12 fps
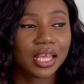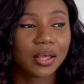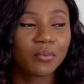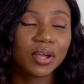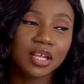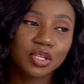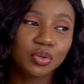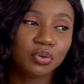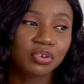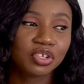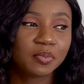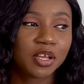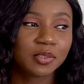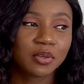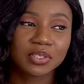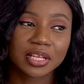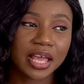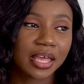when he told us, my husband
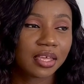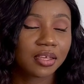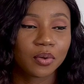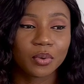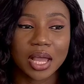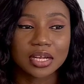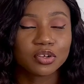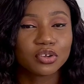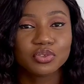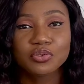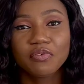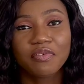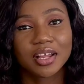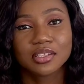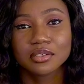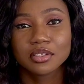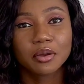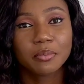was like, we had gone too far
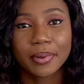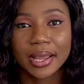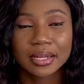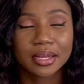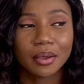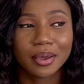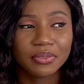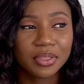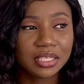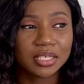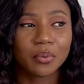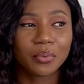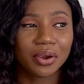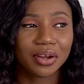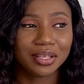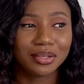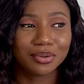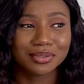to turn back now. I think then we
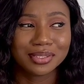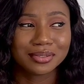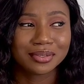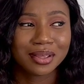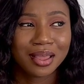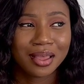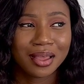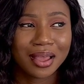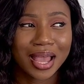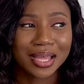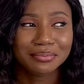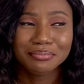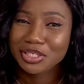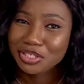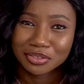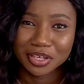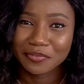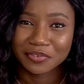already got
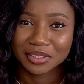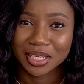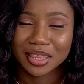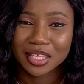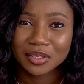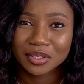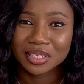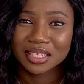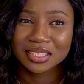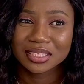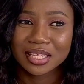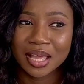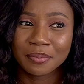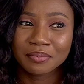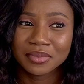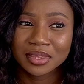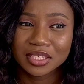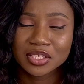admission. Even I think
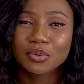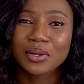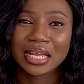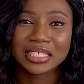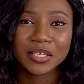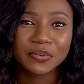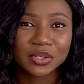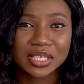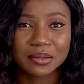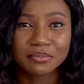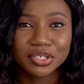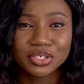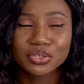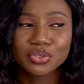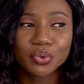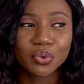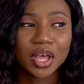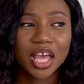the school had given us admission,
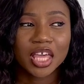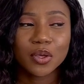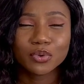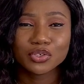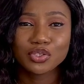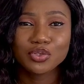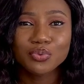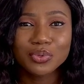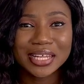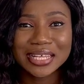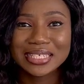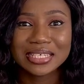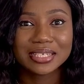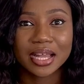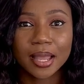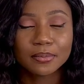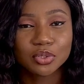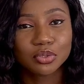so it was too late a
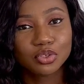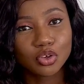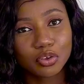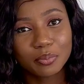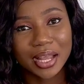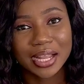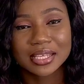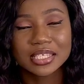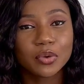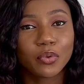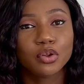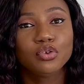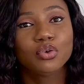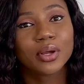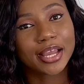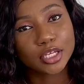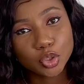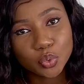time to turn back and say we're no
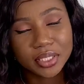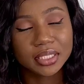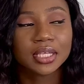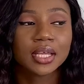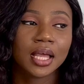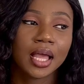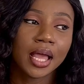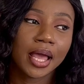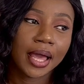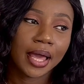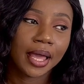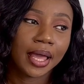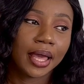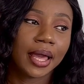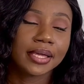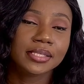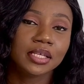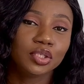longer doing.
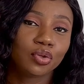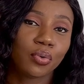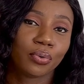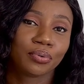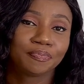I said, oh.